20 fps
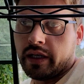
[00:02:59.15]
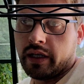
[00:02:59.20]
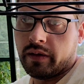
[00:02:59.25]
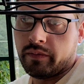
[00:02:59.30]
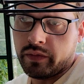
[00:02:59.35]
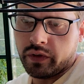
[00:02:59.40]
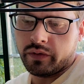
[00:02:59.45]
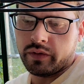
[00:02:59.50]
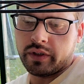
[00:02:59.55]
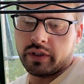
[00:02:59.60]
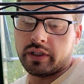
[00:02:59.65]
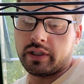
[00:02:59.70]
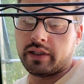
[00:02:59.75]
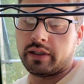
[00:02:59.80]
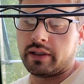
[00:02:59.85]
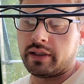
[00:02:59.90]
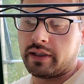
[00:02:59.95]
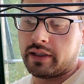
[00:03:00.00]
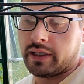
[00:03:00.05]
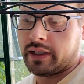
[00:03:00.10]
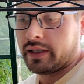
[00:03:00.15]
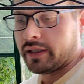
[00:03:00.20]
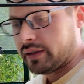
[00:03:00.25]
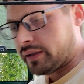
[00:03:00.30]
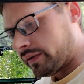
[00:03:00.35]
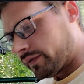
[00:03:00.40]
I'm doing it on the second